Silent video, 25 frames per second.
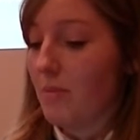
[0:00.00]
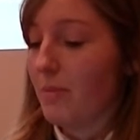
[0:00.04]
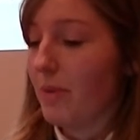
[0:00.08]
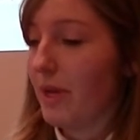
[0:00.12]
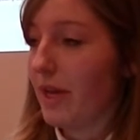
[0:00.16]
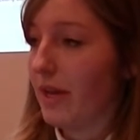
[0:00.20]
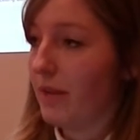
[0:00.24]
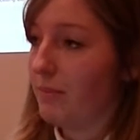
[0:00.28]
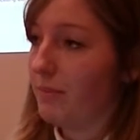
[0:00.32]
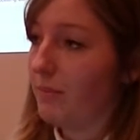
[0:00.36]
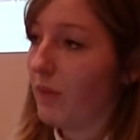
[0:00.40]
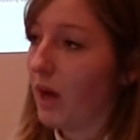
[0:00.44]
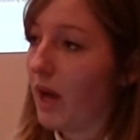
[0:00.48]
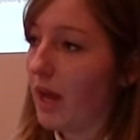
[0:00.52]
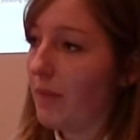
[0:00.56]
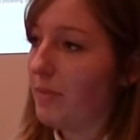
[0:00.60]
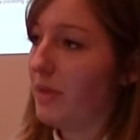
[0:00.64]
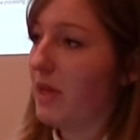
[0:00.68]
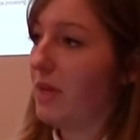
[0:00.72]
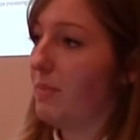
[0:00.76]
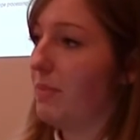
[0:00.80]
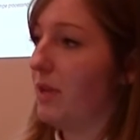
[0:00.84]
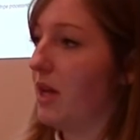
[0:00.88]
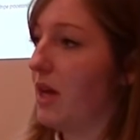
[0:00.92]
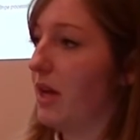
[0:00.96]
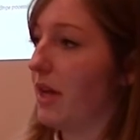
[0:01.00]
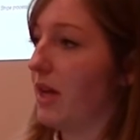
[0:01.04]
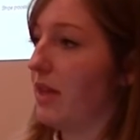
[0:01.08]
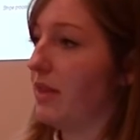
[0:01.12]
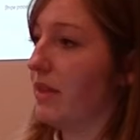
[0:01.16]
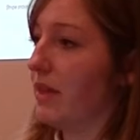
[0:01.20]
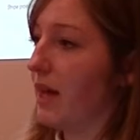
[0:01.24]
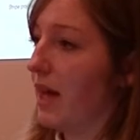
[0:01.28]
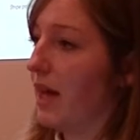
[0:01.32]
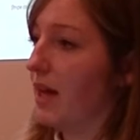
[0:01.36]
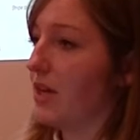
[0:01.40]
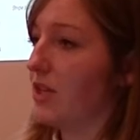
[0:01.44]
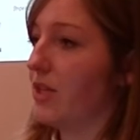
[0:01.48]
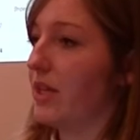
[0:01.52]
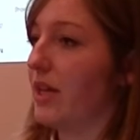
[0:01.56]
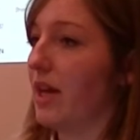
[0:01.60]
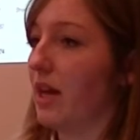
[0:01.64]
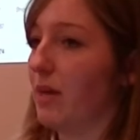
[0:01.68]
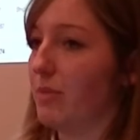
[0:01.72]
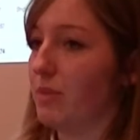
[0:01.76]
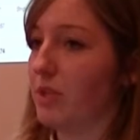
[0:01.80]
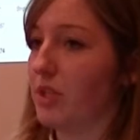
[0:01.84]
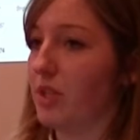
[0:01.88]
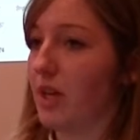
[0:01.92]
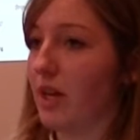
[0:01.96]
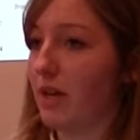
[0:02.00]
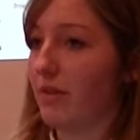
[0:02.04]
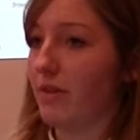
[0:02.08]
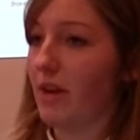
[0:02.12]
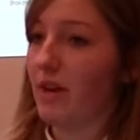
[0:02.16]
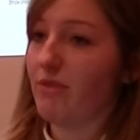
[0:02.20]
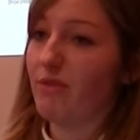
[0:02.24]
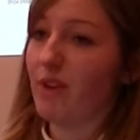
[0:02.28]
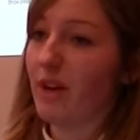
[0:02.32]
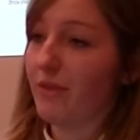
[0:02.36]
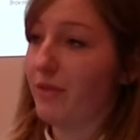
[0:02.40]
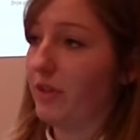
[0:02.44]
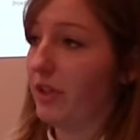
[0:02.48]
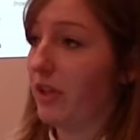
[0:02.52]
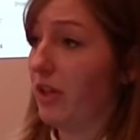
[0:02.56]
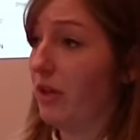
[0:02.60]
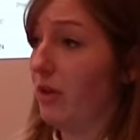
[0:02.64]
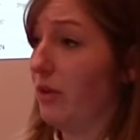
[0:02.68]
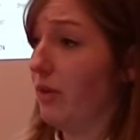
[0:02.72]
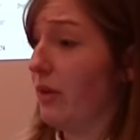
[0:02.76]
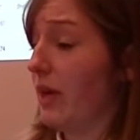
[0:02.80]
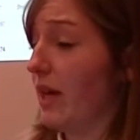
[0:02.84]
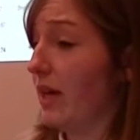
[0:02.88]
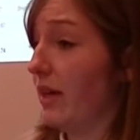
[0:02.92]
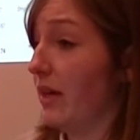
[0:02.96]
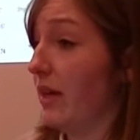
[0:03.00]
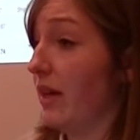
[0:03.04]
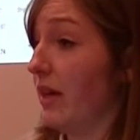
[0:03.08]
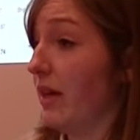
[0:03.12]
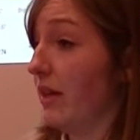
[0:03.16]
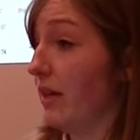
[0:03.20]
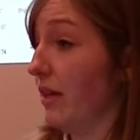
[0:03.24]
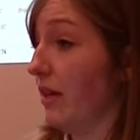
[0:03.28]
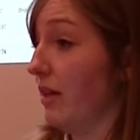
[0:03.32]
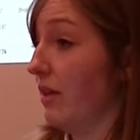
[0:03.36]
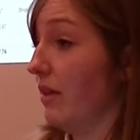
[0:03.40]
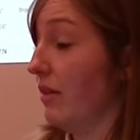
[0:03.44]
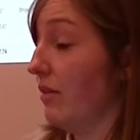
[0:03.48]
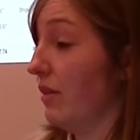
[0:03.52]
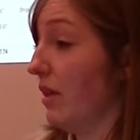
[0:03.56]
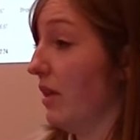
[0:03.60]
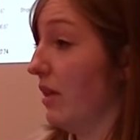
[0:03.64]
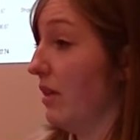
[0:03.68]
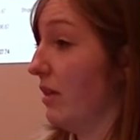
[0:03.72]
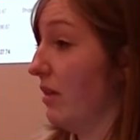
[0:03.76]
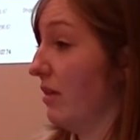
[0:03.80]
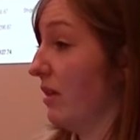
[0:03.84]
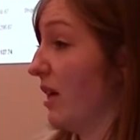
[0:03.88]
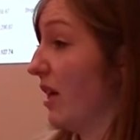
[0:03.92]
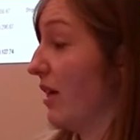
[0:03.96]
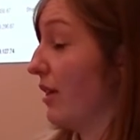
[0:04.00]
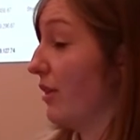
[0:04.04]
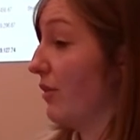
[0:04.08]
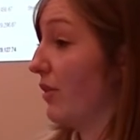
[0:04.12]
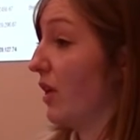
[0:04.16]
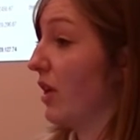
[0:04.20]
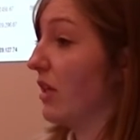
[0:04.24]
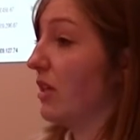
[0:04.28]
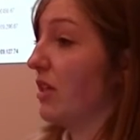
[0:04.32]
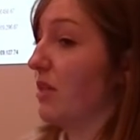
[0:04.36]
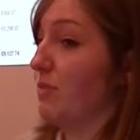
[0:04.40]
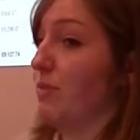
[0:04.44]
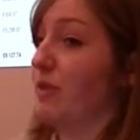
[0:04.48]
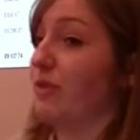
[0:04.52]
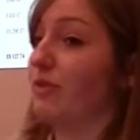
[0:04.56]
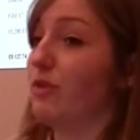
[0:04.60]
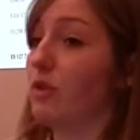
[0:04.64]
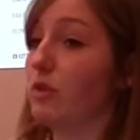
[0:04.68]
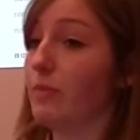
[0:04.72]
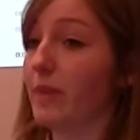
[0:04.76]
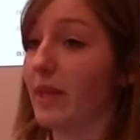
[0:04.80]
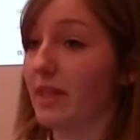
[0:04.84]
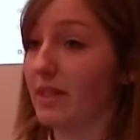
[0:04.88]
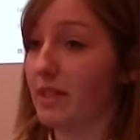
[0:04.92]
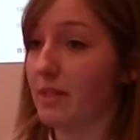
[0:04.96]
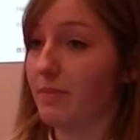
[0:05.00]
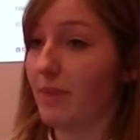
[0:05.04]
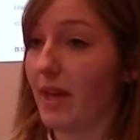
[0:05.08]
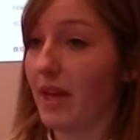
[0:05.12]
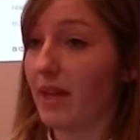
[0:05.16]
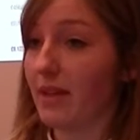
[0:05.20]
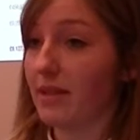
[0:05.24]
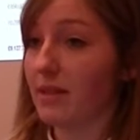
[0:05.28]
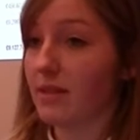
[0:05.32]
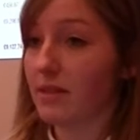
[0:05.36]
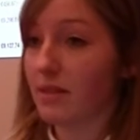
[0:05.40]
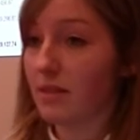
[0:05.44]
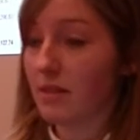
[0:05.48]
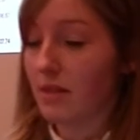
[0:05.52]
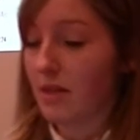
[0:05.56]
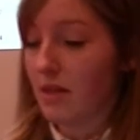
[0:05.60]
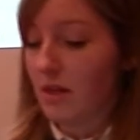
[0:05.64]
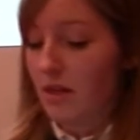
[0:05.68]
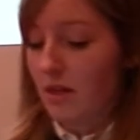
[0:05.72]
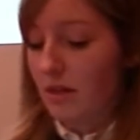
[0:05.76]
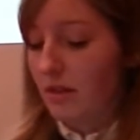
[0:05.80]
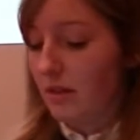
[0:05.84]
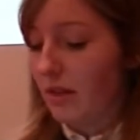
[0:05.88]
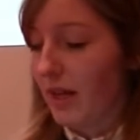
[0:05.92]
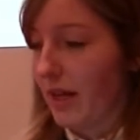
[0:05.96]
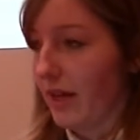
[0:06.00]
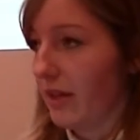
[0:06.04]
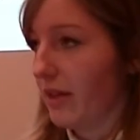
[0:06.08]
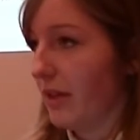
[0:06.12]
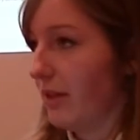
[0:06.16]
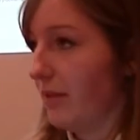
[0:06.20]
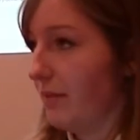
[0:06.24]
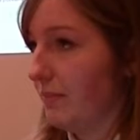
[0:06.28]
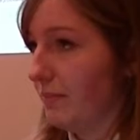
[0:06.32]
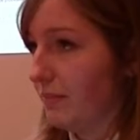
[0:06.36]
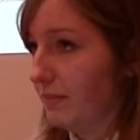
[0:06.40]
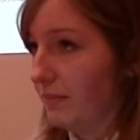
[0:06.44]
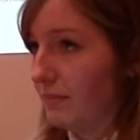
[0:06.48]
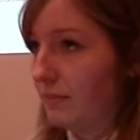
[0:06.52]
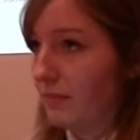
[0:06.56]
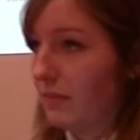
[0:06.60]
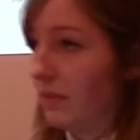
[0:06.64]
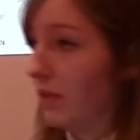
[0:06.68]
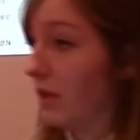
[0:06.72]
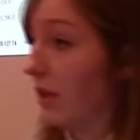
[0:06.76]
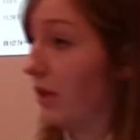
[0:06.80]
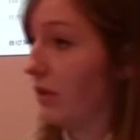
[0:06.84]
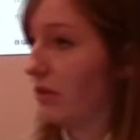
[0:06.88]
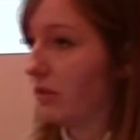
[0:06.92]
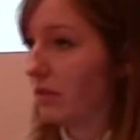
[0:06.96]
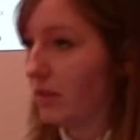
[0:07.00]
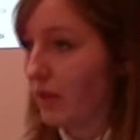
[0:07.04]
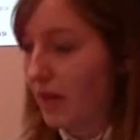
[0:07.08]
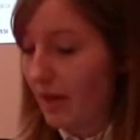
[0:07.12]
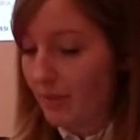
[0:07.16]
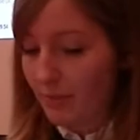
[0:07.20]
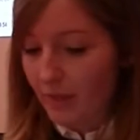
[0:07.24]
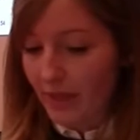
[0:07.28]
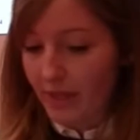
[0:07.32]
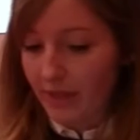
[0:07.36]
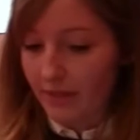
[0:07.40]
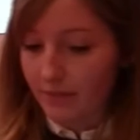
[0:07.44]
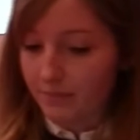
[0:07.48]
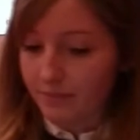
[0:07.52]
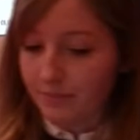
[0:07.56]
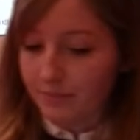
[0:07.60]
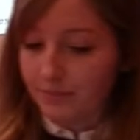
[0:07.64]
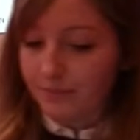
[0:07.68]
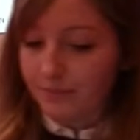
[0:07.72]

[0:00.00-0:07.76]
But it might be a plug-in that actually helps generate revenue in a kind of underperforming space, like a local library.